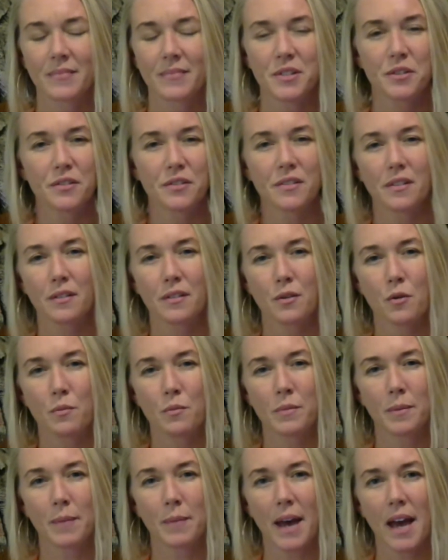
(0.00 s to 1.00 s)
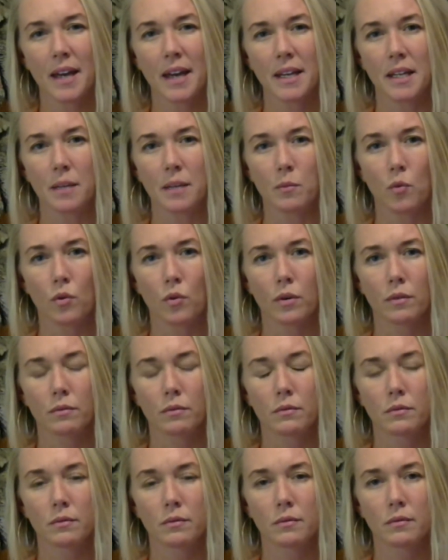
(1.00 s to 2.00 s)
nothing holding me back anymore.
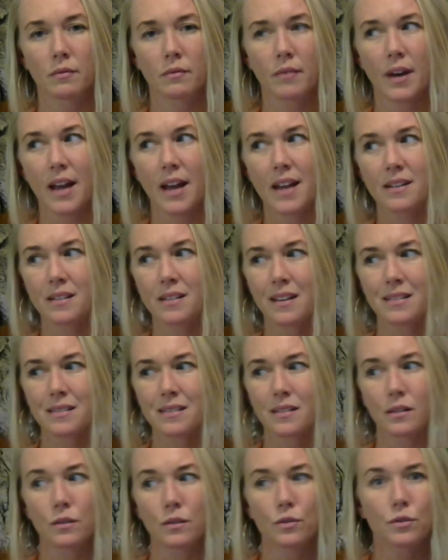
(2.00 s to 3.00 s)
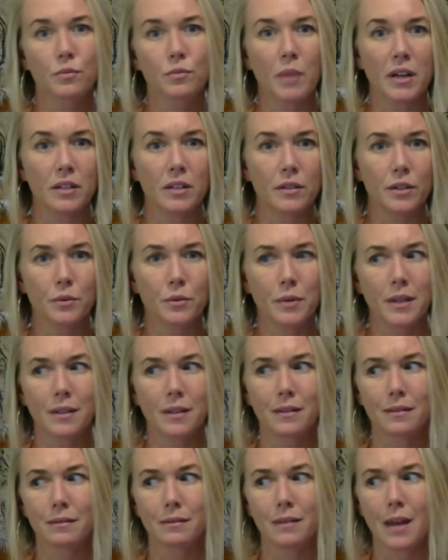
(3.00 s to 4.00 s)
I got nothing to lose by doing
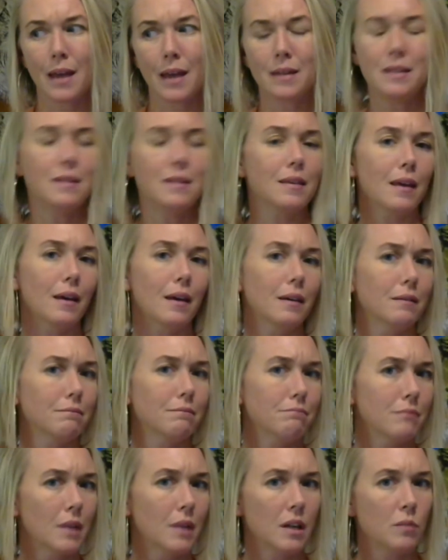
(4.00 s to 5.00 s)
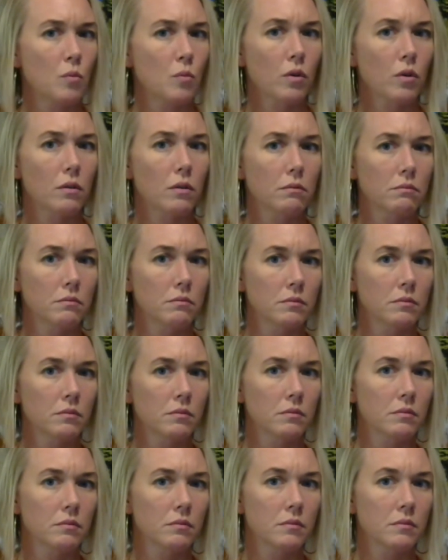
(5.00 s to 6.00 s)
anything anymore.
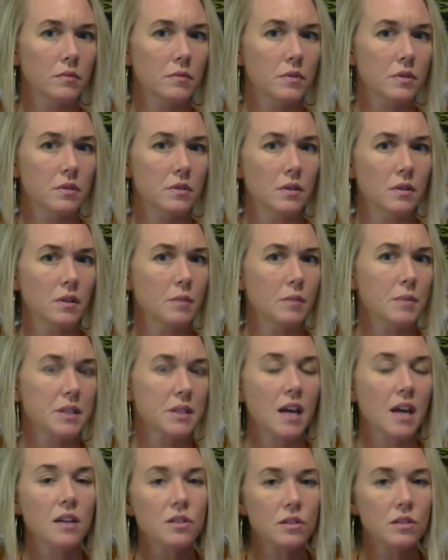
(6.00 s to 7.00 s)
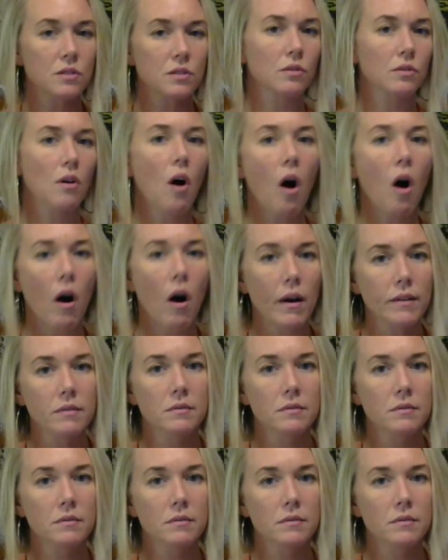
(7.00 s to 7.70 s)
Just limitations are gone.